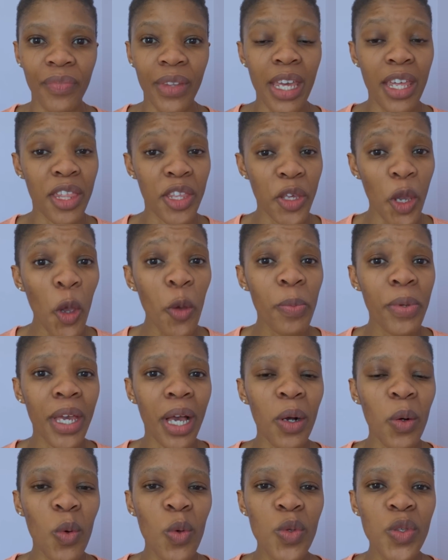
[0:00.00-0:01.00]

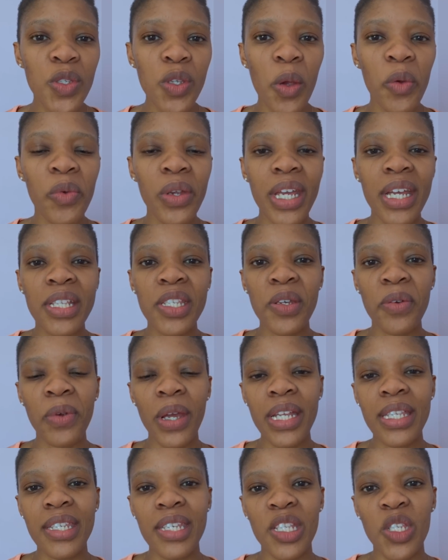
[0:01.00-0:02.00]
Ethiopia also
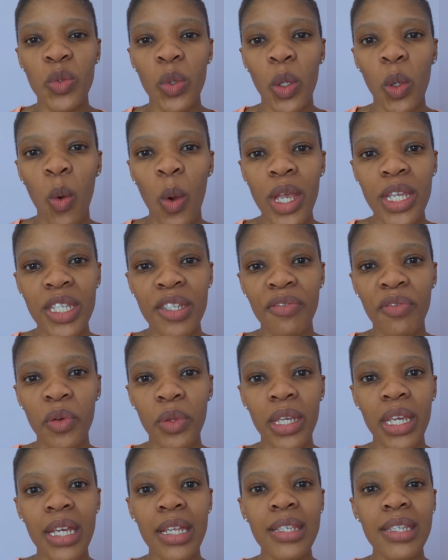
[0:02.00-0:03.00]
reiterates its request for
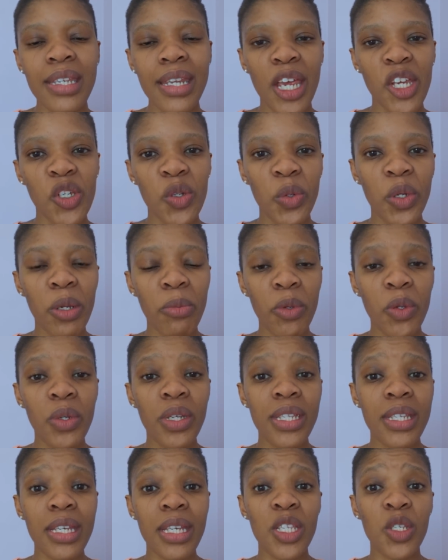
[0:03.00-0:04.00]
the international
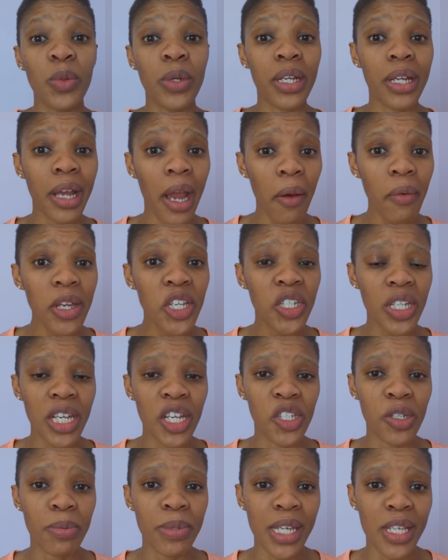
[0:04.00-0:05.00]
community to encourage
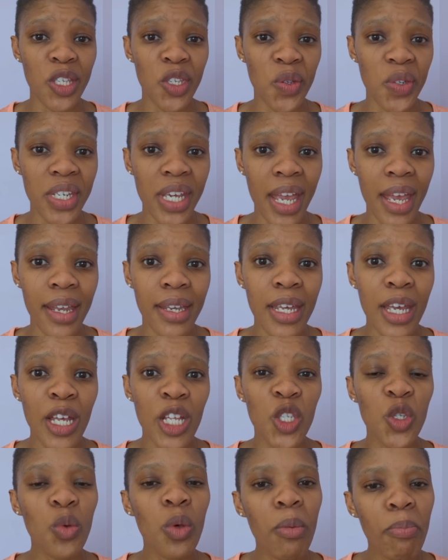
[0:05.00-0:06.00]
Egypt and Sudan
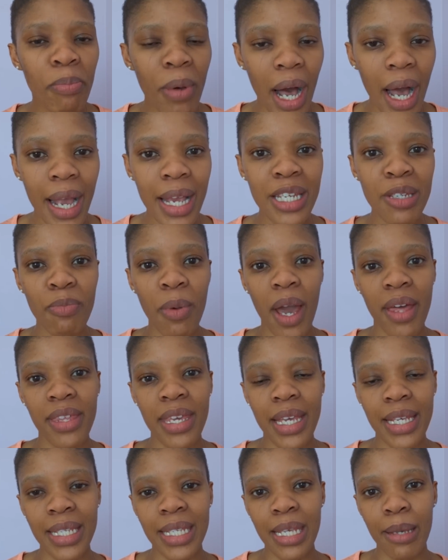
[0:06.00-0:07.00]
to abide by the
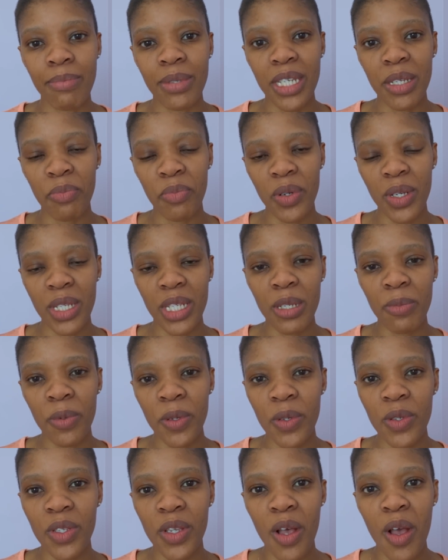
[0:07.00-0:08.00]
accepted
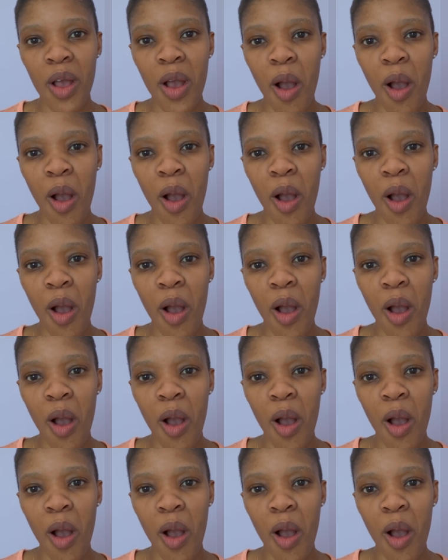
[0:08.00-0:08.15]
principles